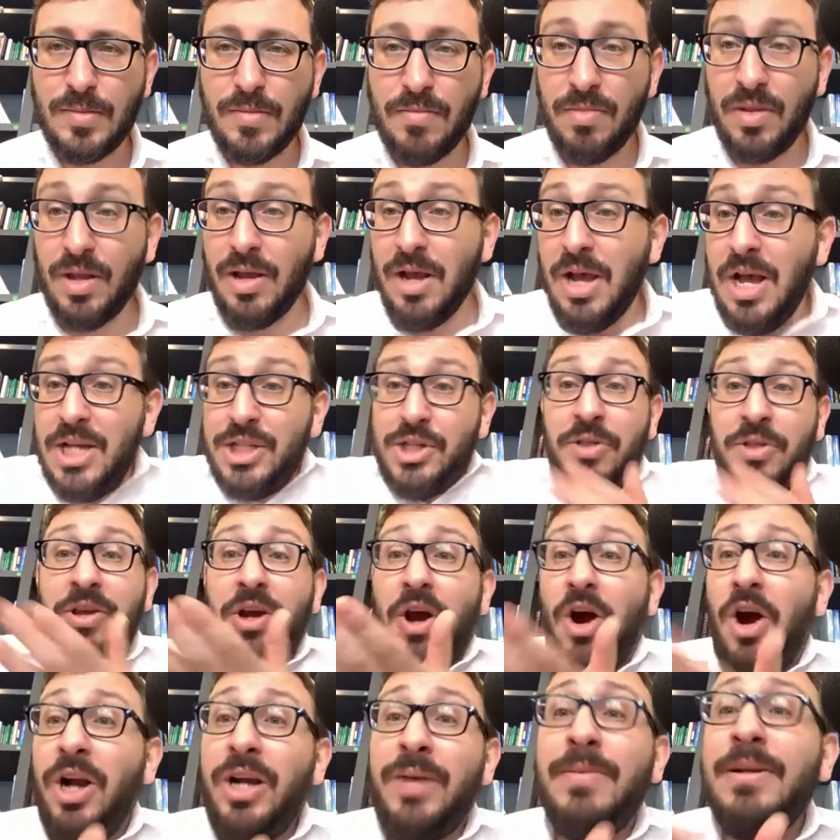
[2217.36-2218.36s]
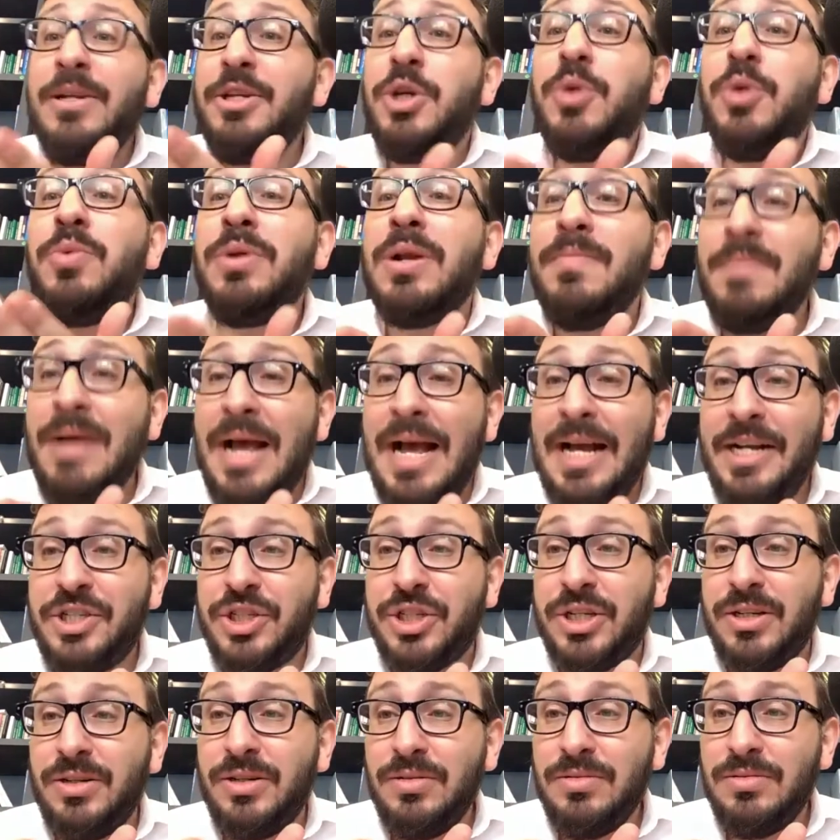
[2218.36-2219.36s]
So the argument you would
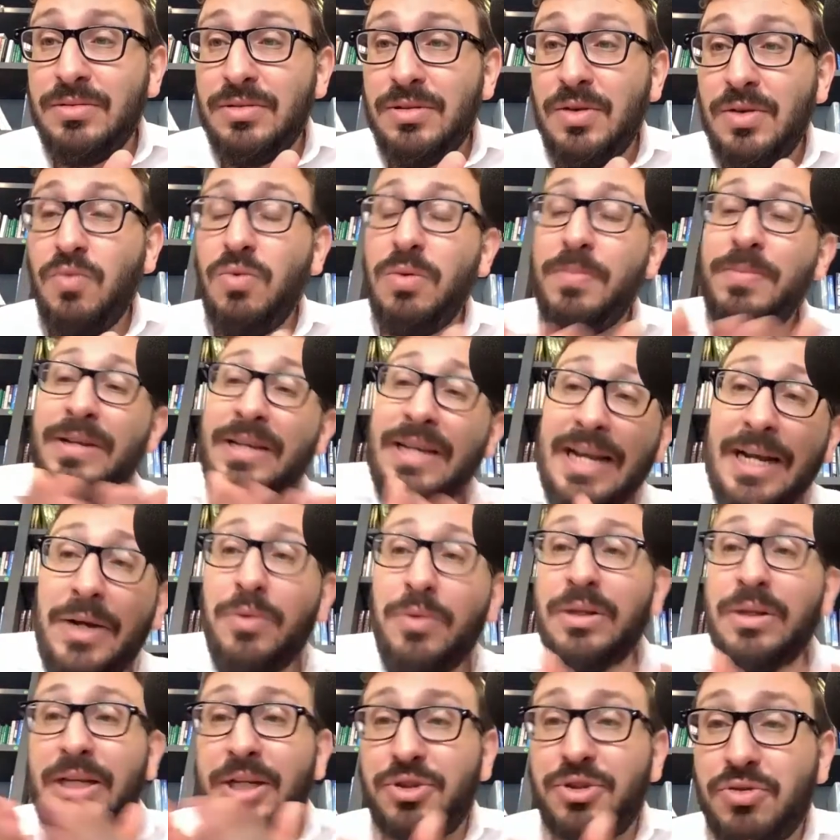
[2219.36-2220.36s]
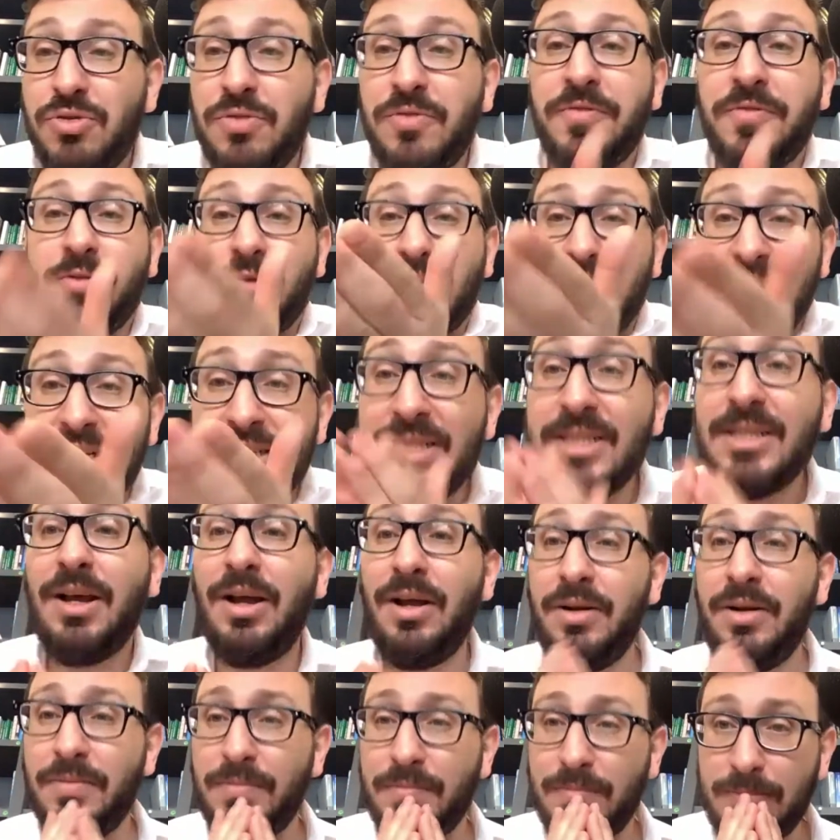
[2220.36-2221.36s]
imagine would be equally true for his
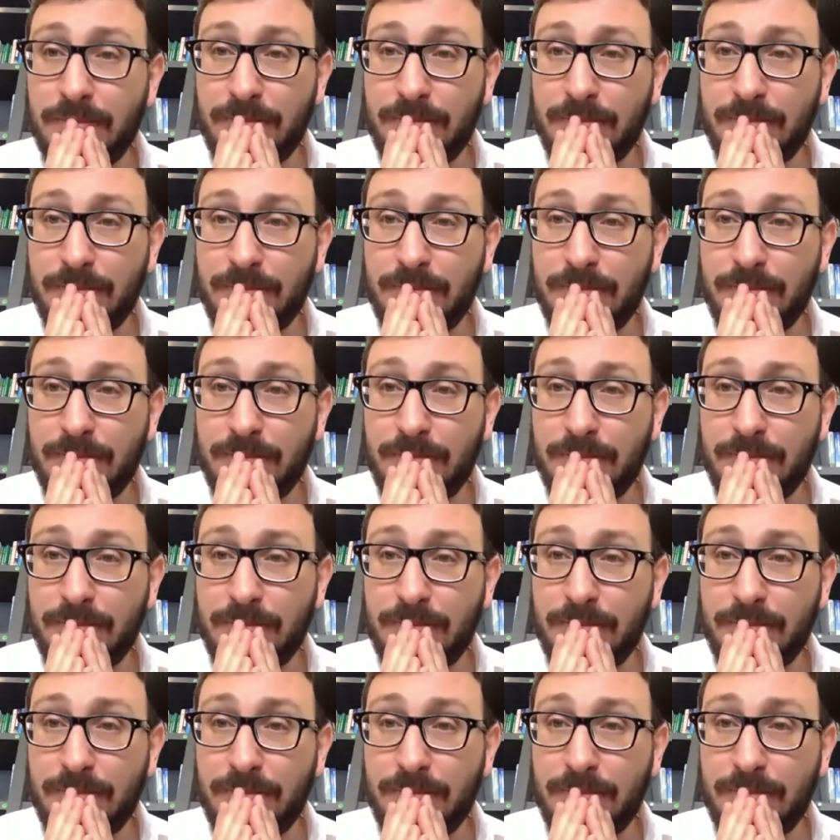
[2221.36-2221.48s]
son.